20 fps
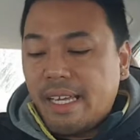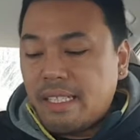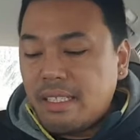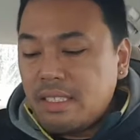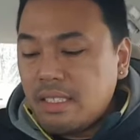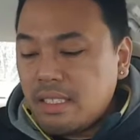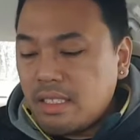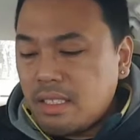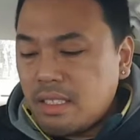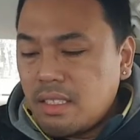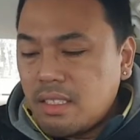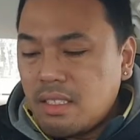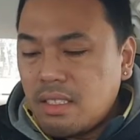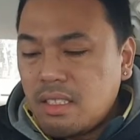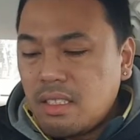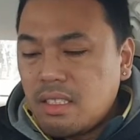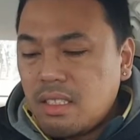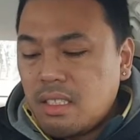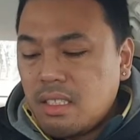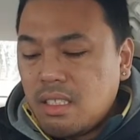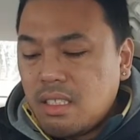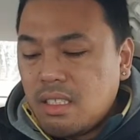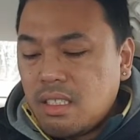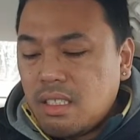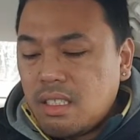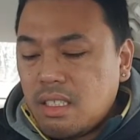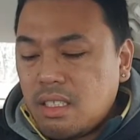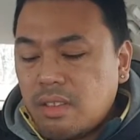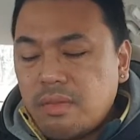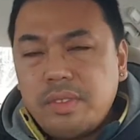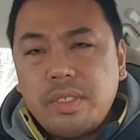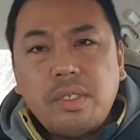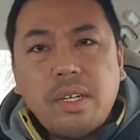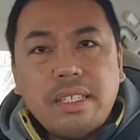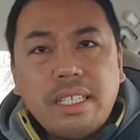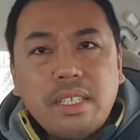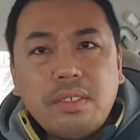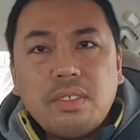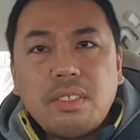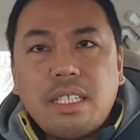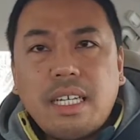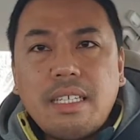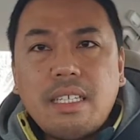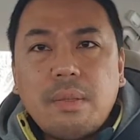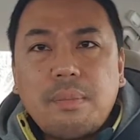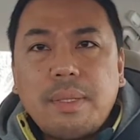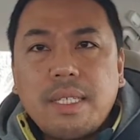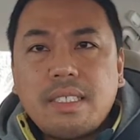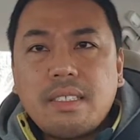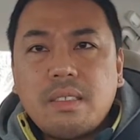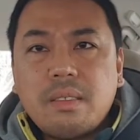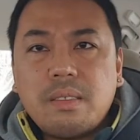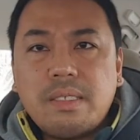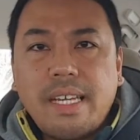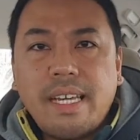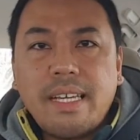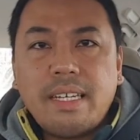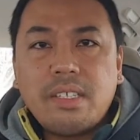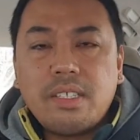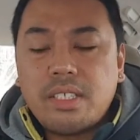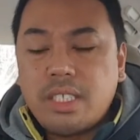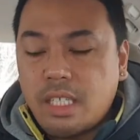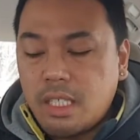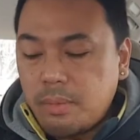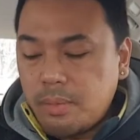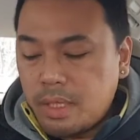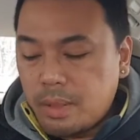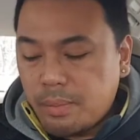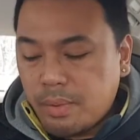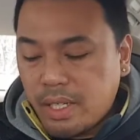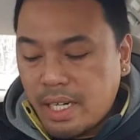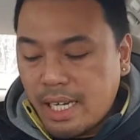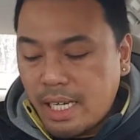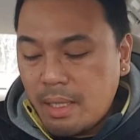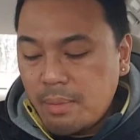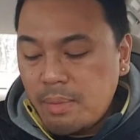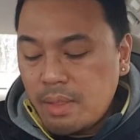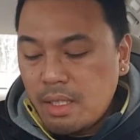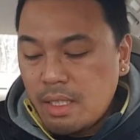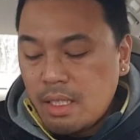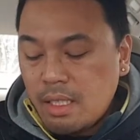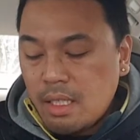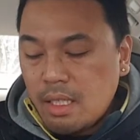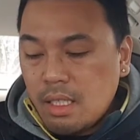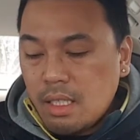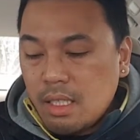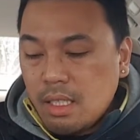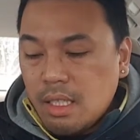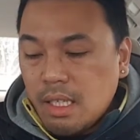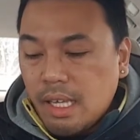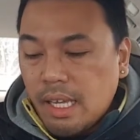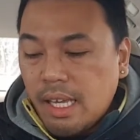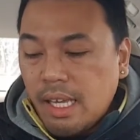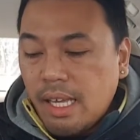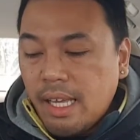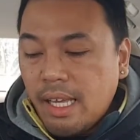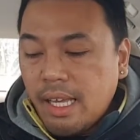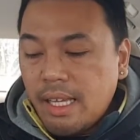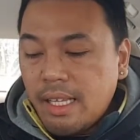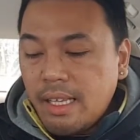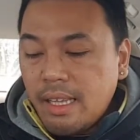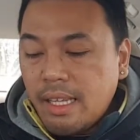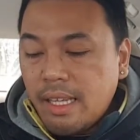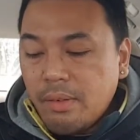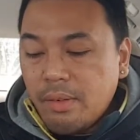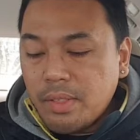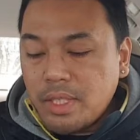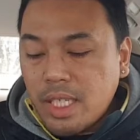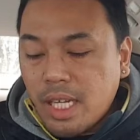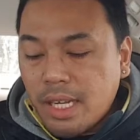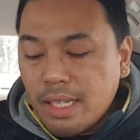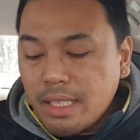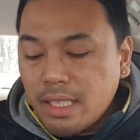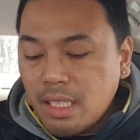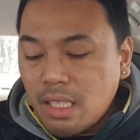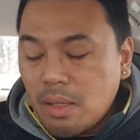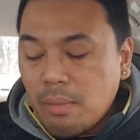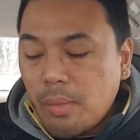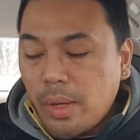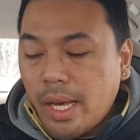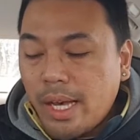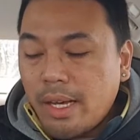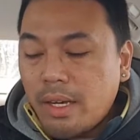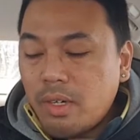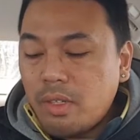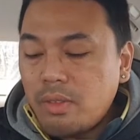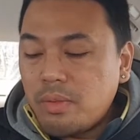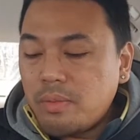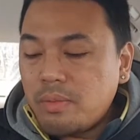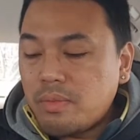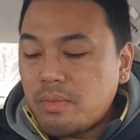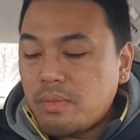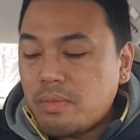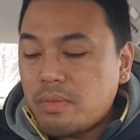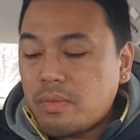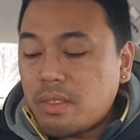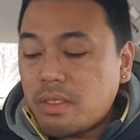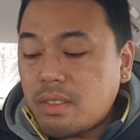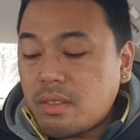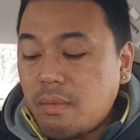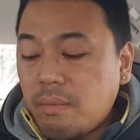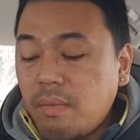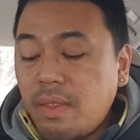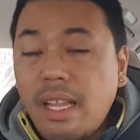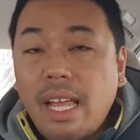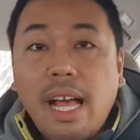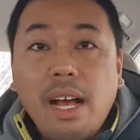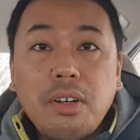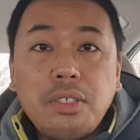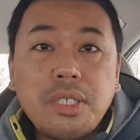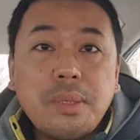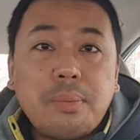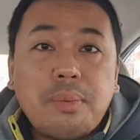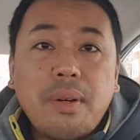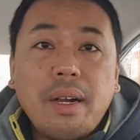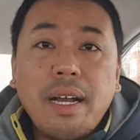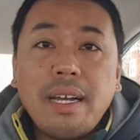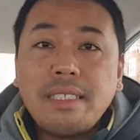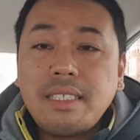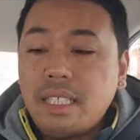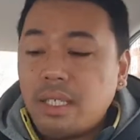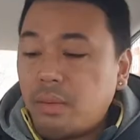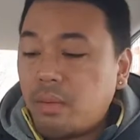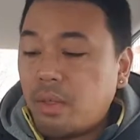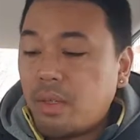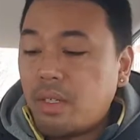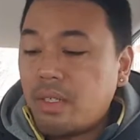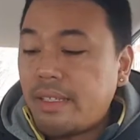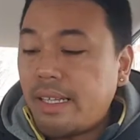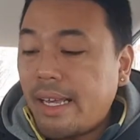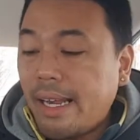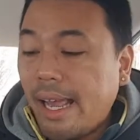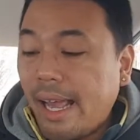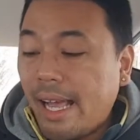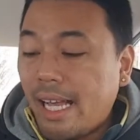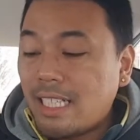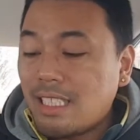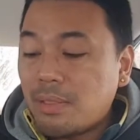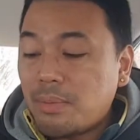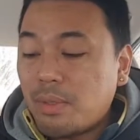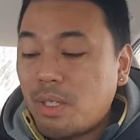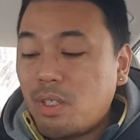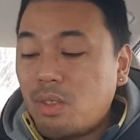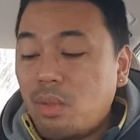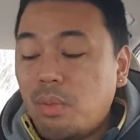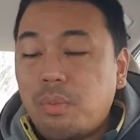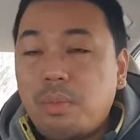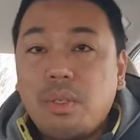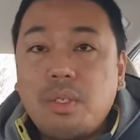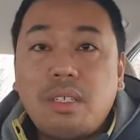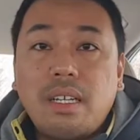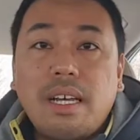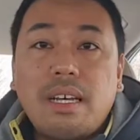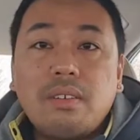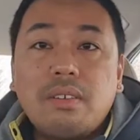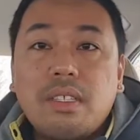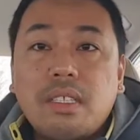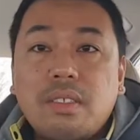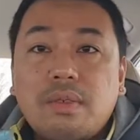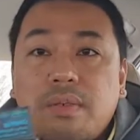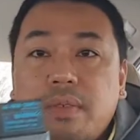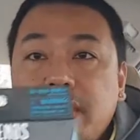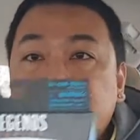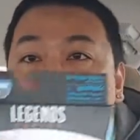Dan's review. I think it was either Pixel Dan or Shartimus Prime, and they were talking about how surprised they were that Hasbro put out this